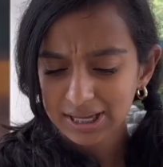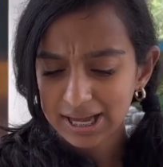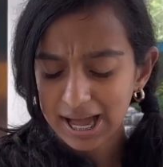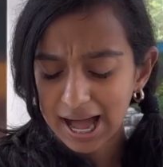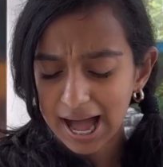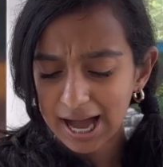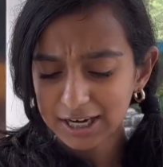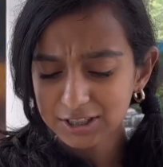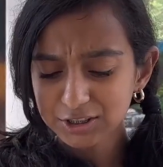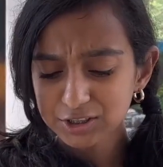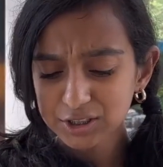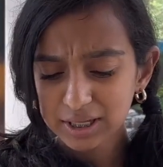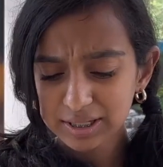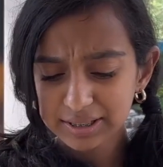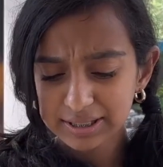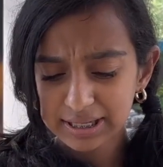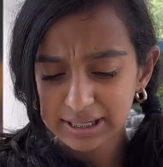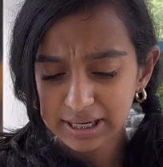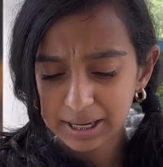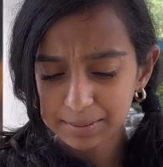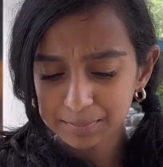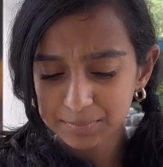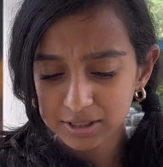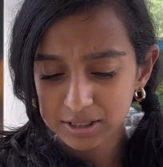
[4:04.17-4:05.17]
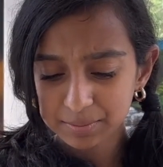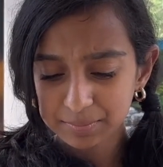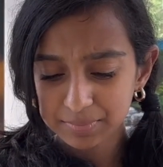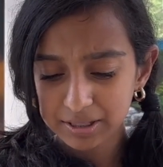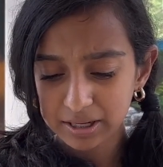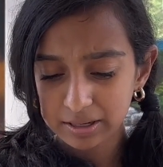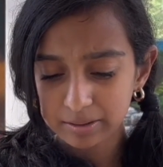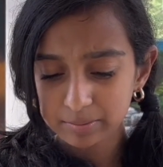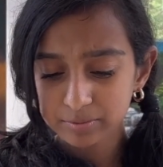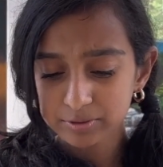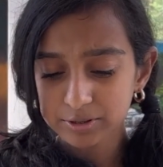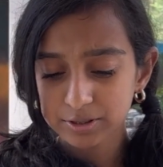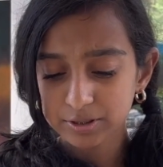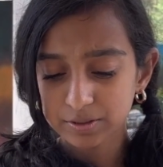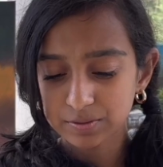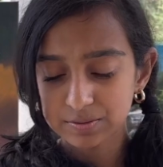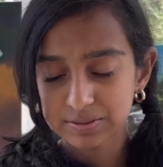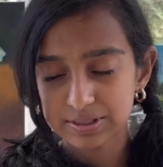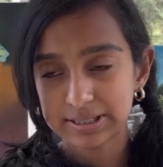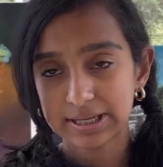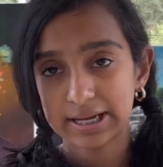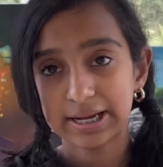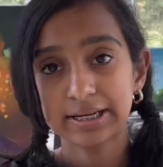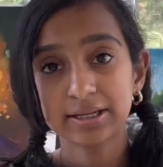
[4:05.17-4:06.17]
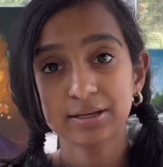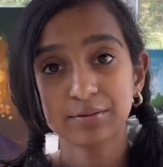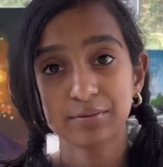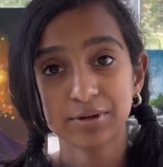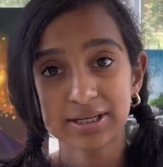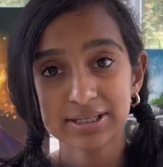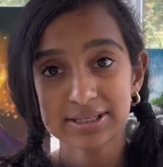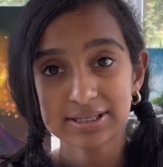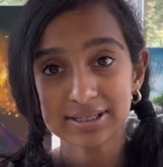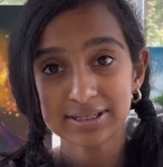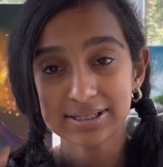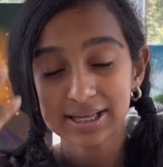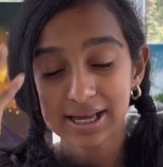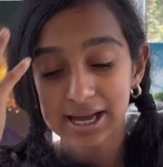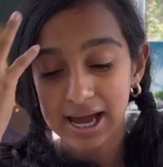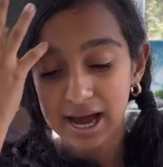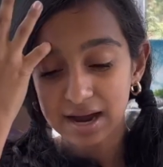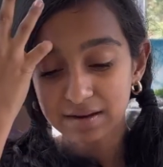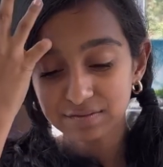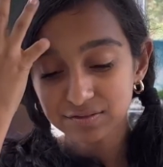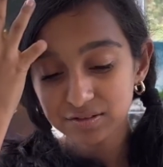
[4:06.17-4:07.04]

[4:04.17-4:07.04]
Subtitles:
Actually, I think I'm going to be able to use that anyways because I have